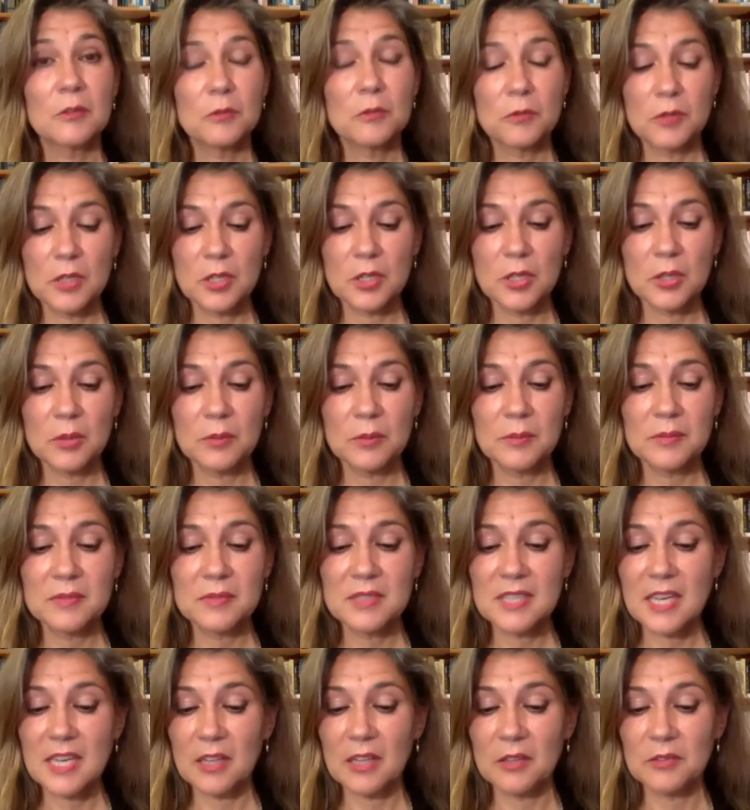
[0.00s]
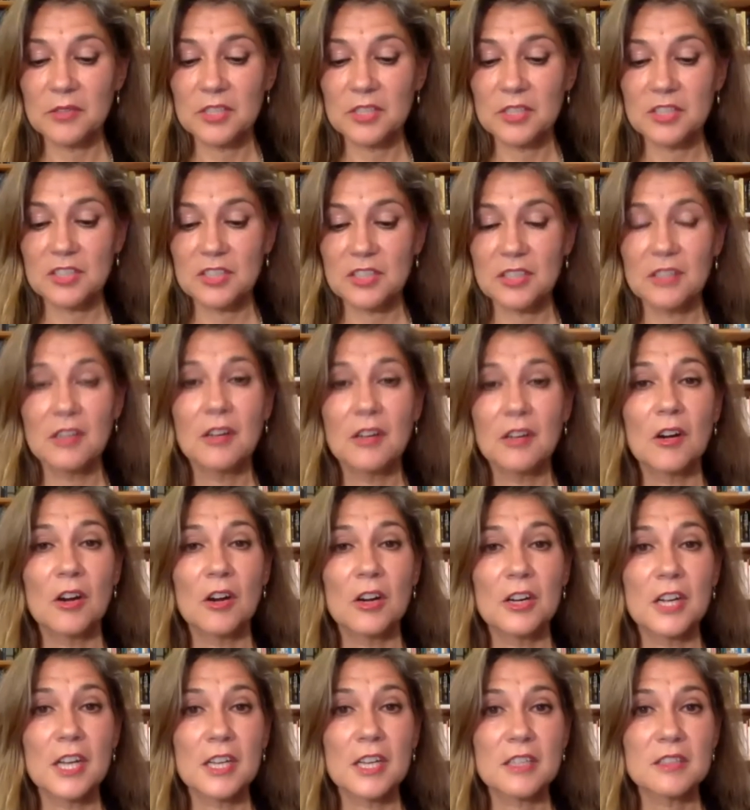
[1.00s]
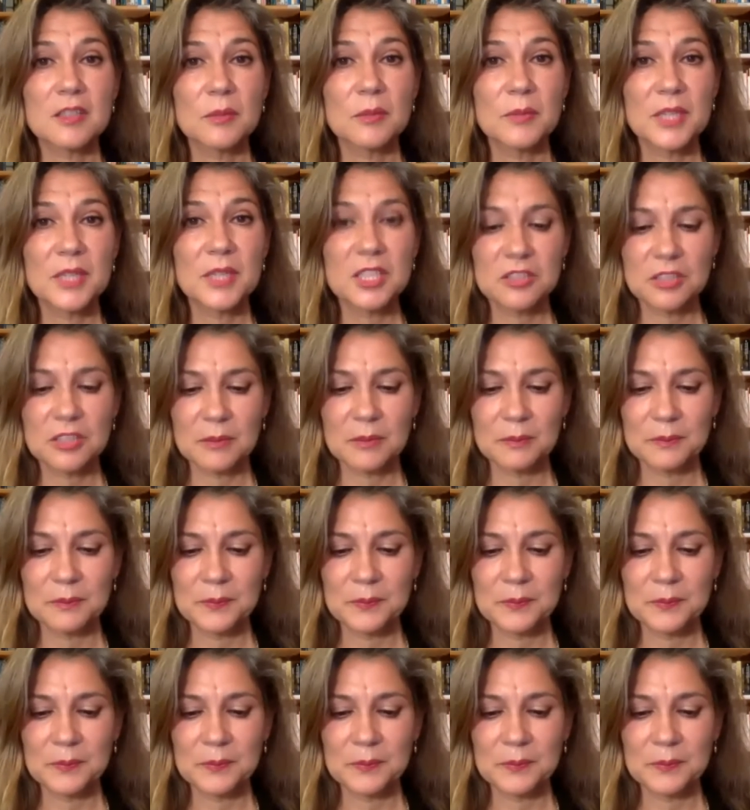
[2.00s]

film, television, art exhibition.